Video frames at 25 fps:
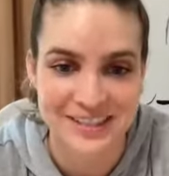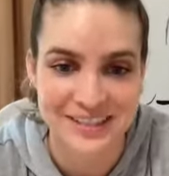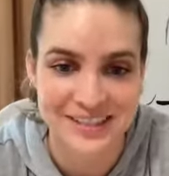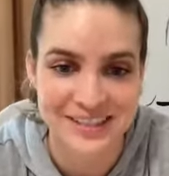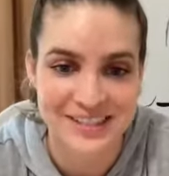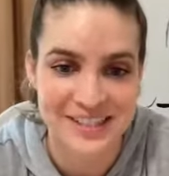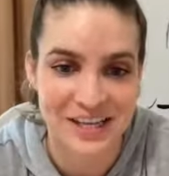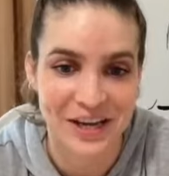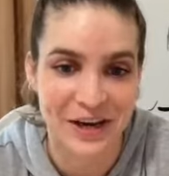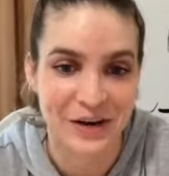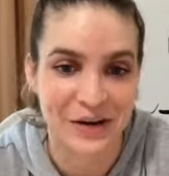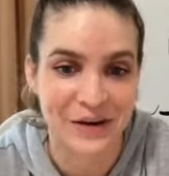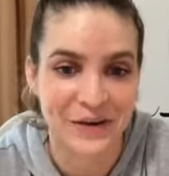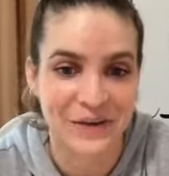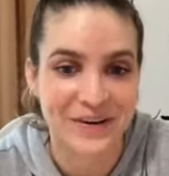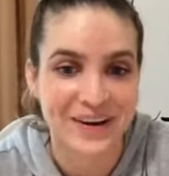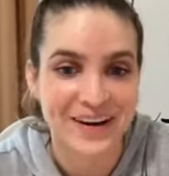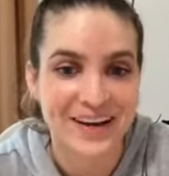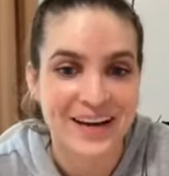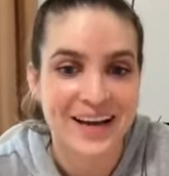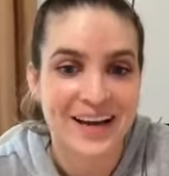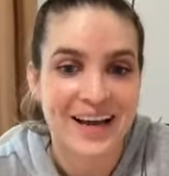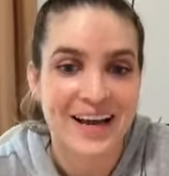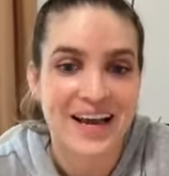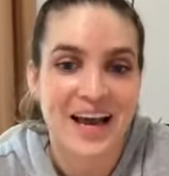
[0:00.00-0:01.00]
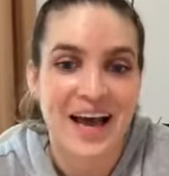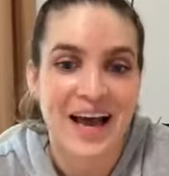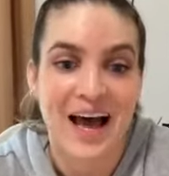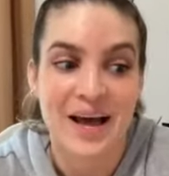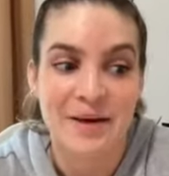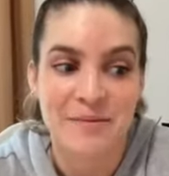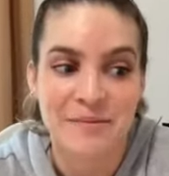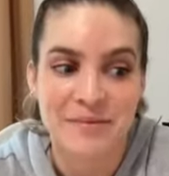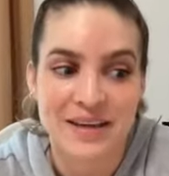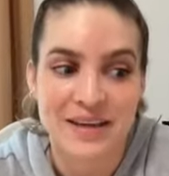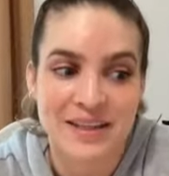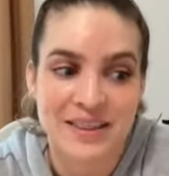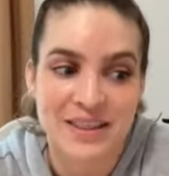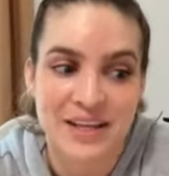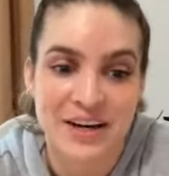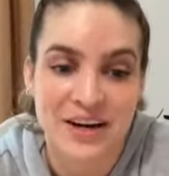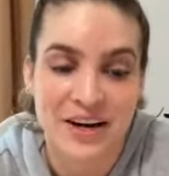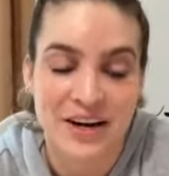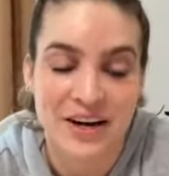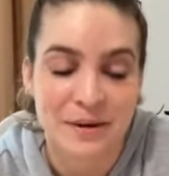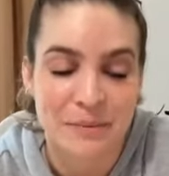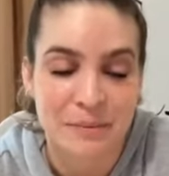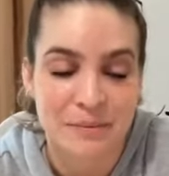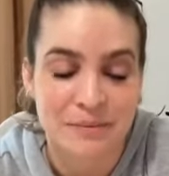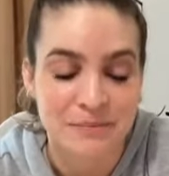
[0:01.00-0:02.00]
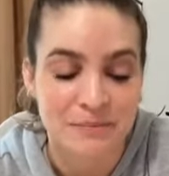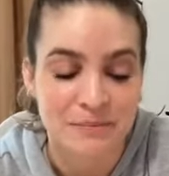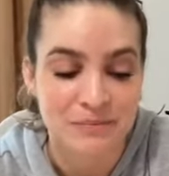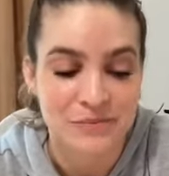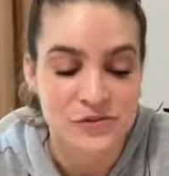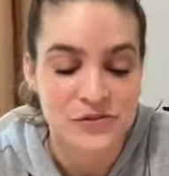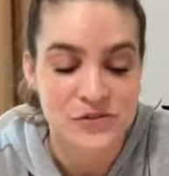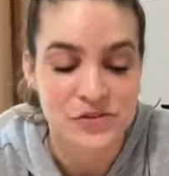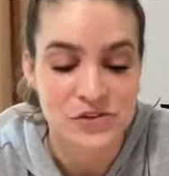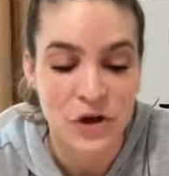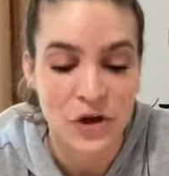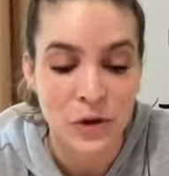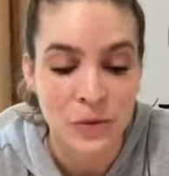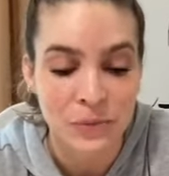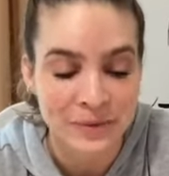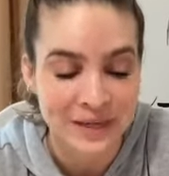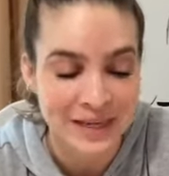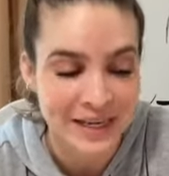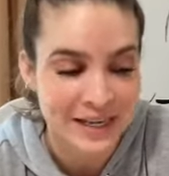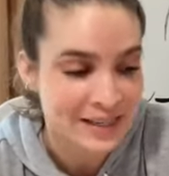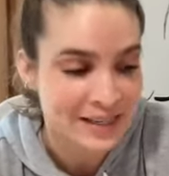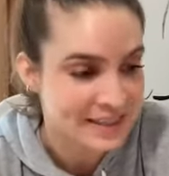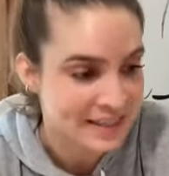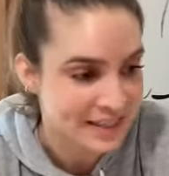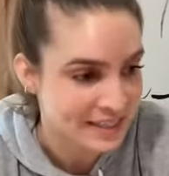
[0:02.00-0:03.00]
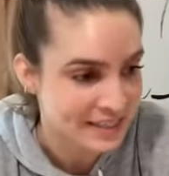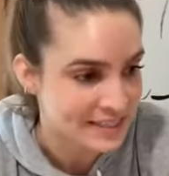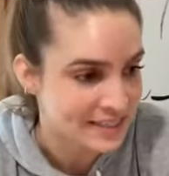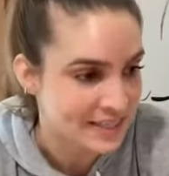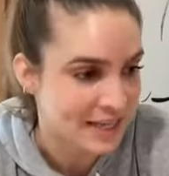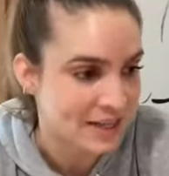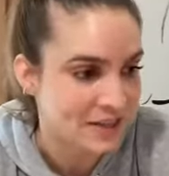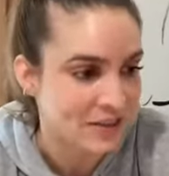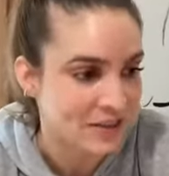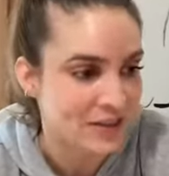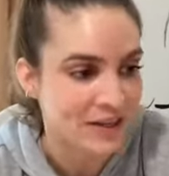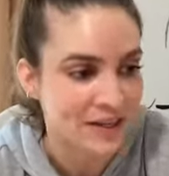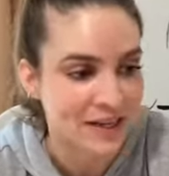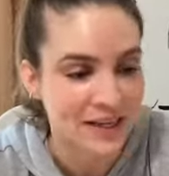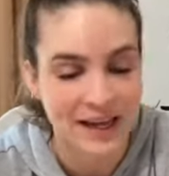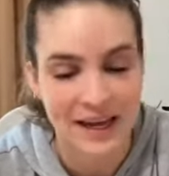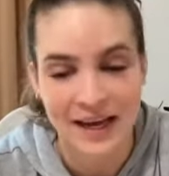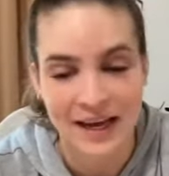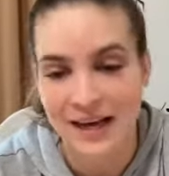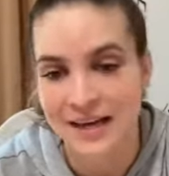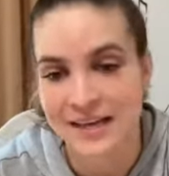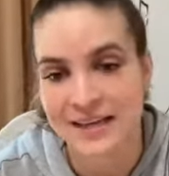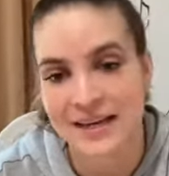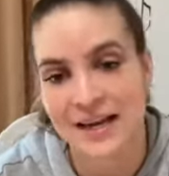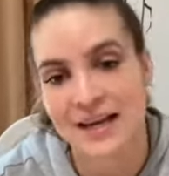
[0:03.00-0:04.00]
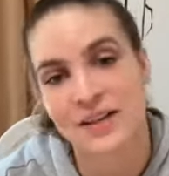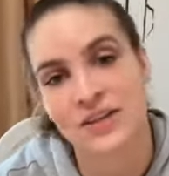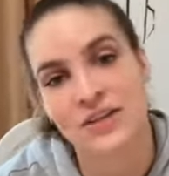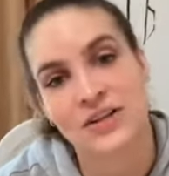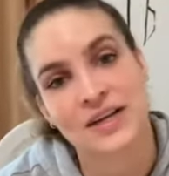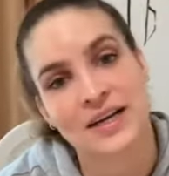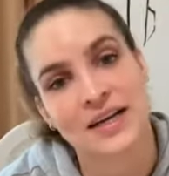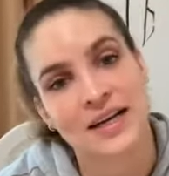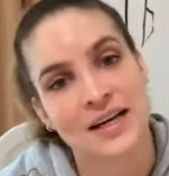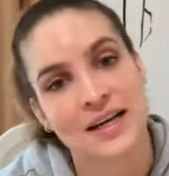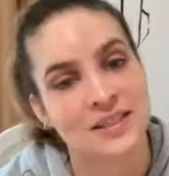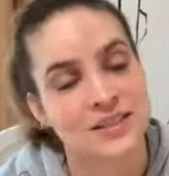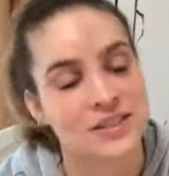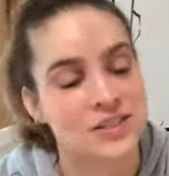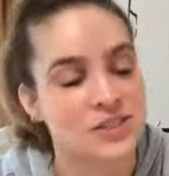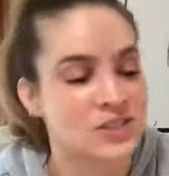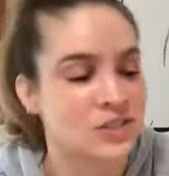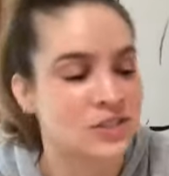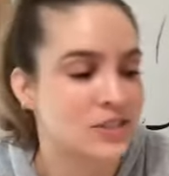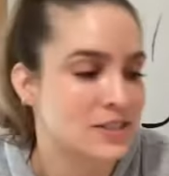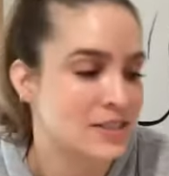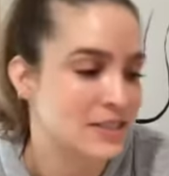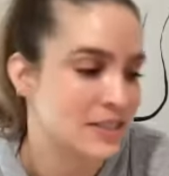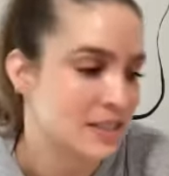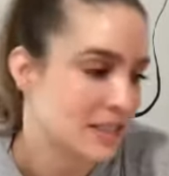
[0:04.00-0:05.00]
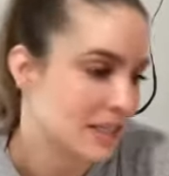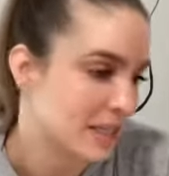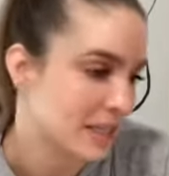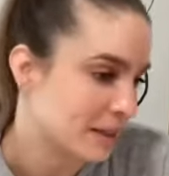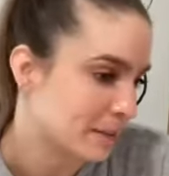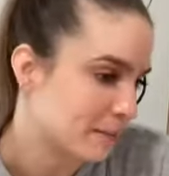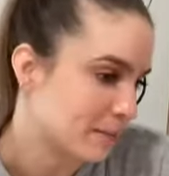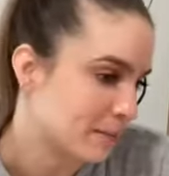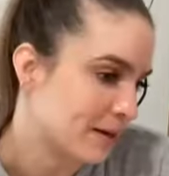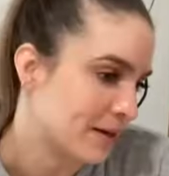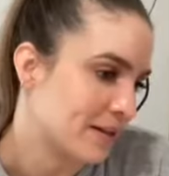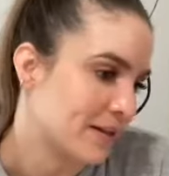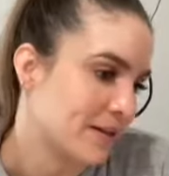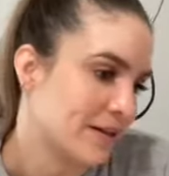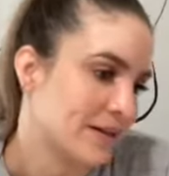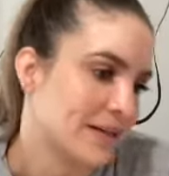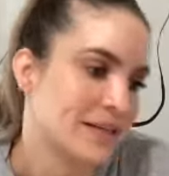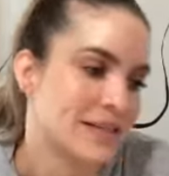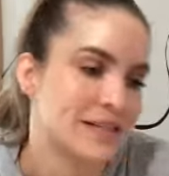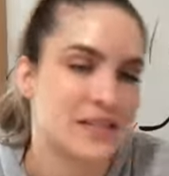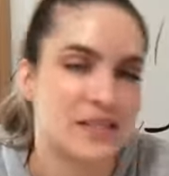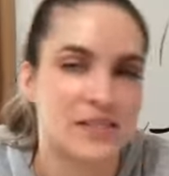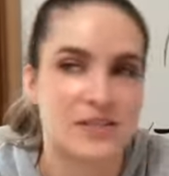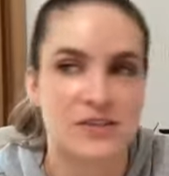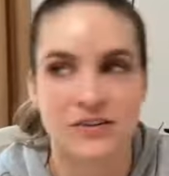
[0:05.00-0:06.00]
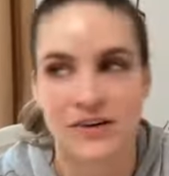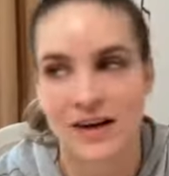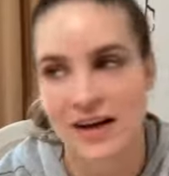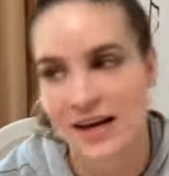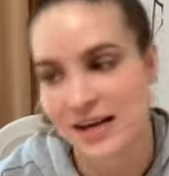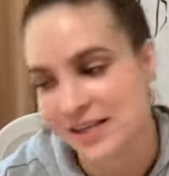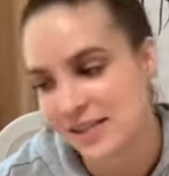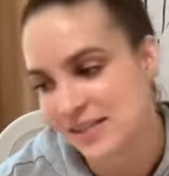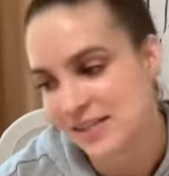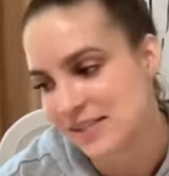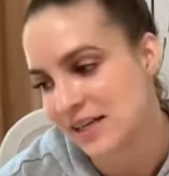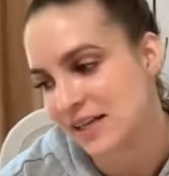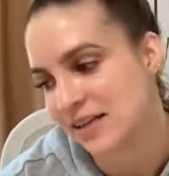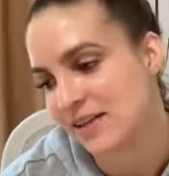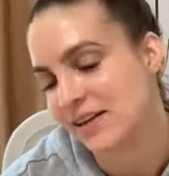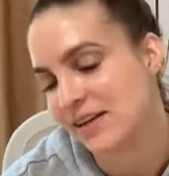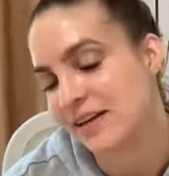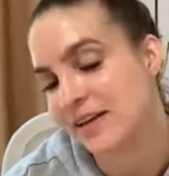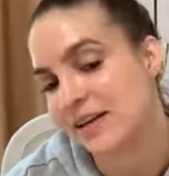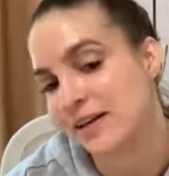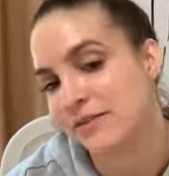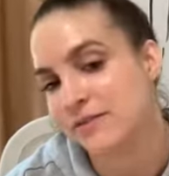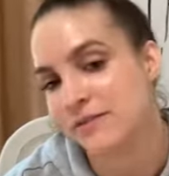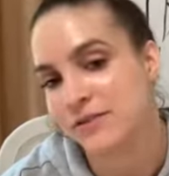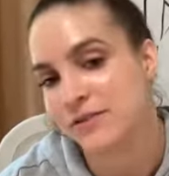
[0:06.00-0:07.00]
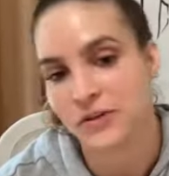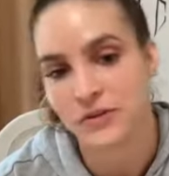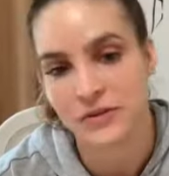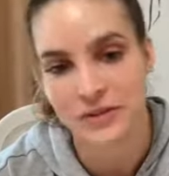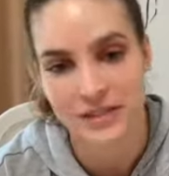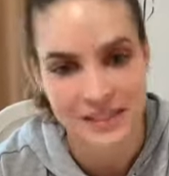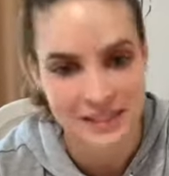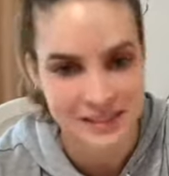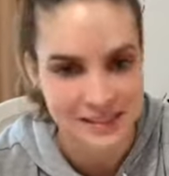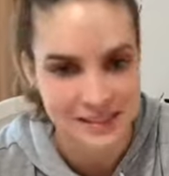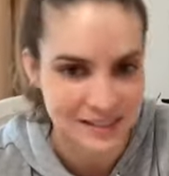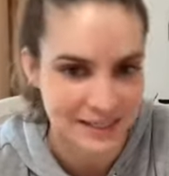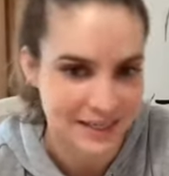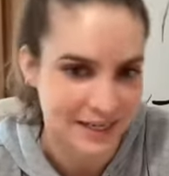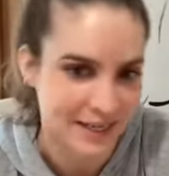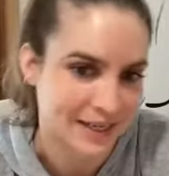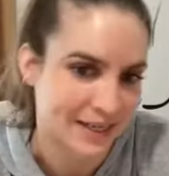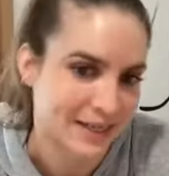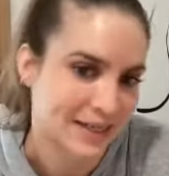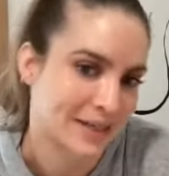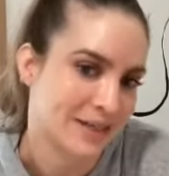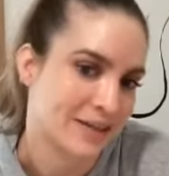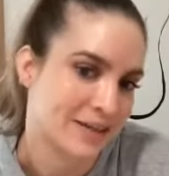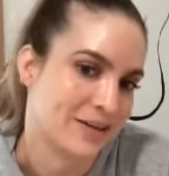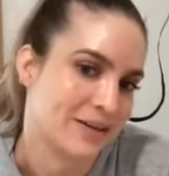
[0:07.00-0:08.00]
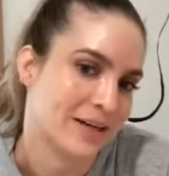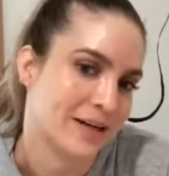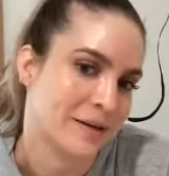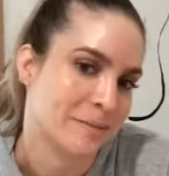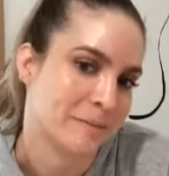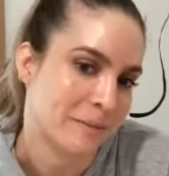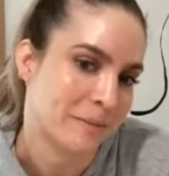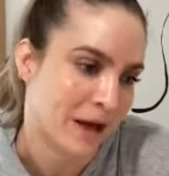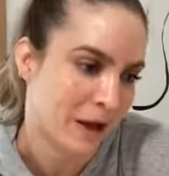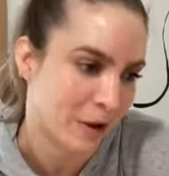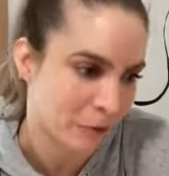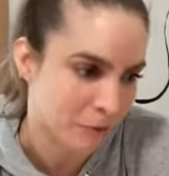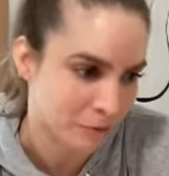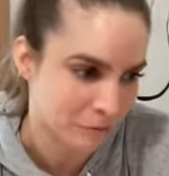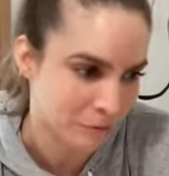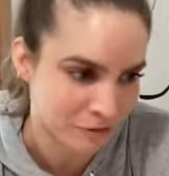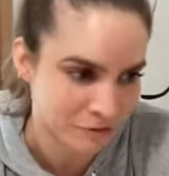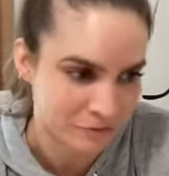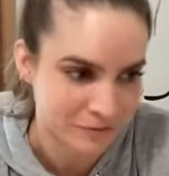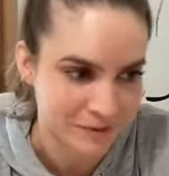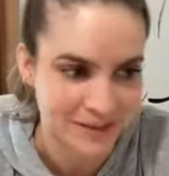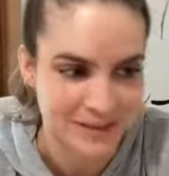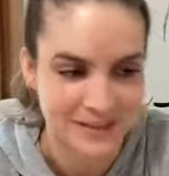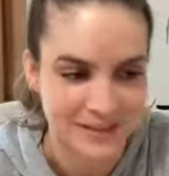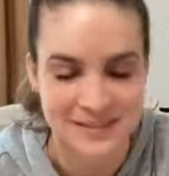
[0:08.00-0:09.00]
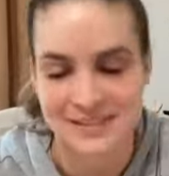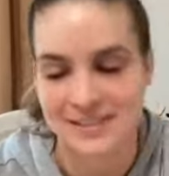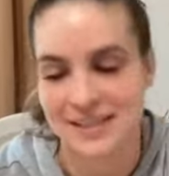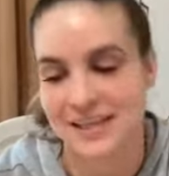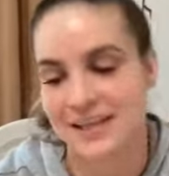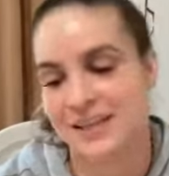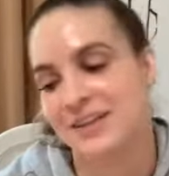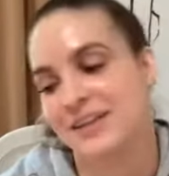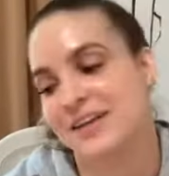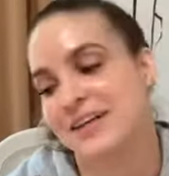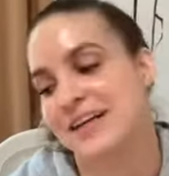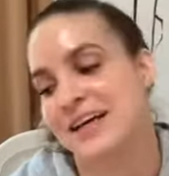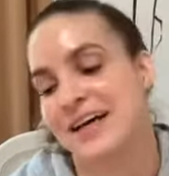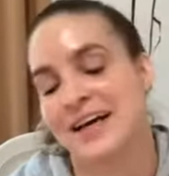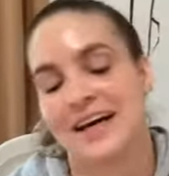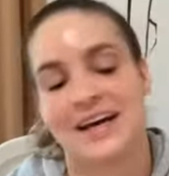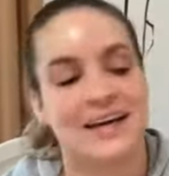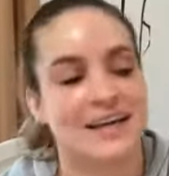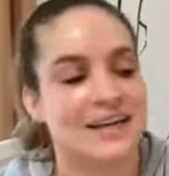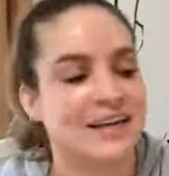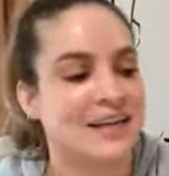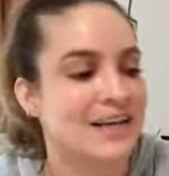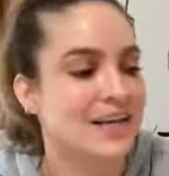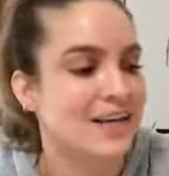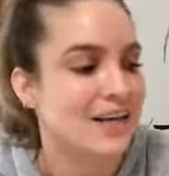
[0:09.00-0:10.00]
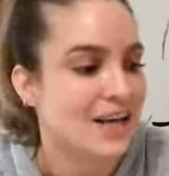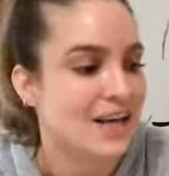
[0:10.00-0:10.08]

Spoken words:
So, I mean, there are so many things I look at. I look at sleep, I look at stress, I look at fluid intake, I look at bowel movements, I look at